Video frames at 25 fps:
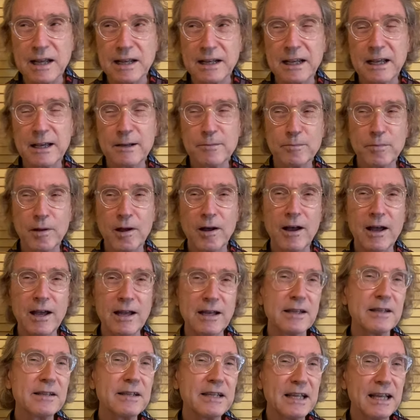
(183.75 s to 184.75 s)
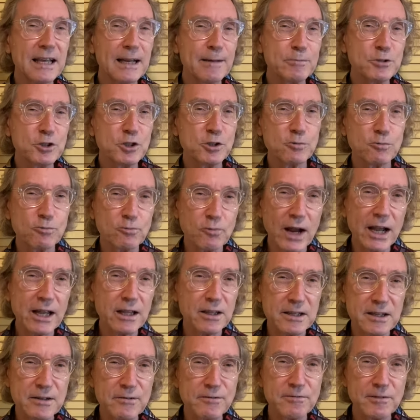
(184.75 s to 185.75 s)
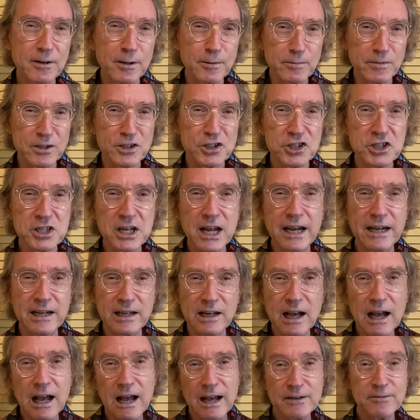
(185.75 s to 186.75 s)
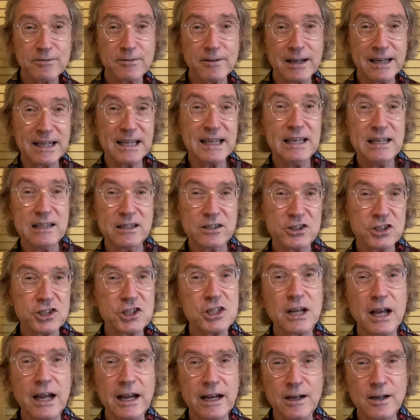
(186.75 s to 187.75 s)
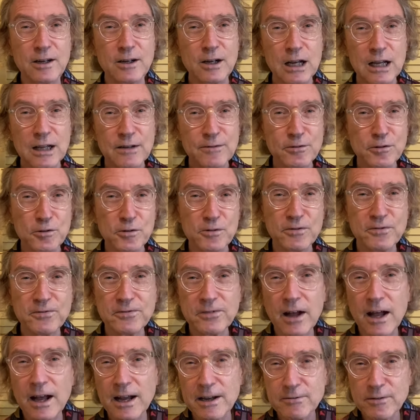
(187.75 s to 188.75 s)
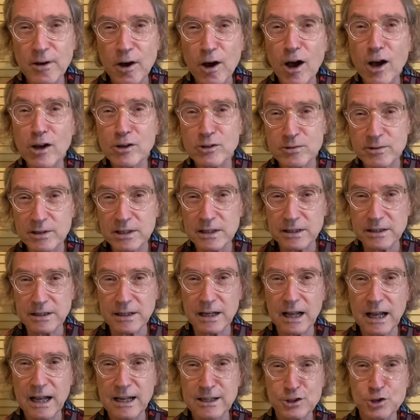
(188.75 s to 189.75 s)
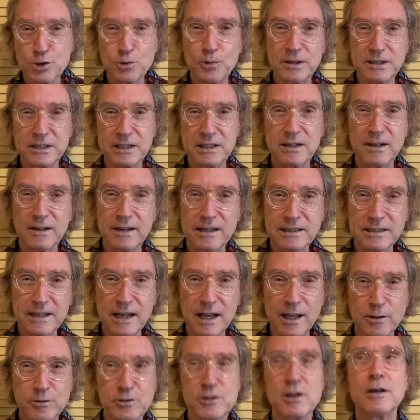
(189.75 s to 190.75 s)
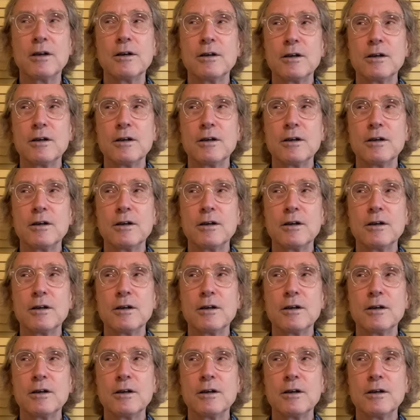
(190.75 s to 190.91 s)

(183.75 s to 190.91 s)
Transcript: can buy the amp directly from China Hi-Fi in China for $529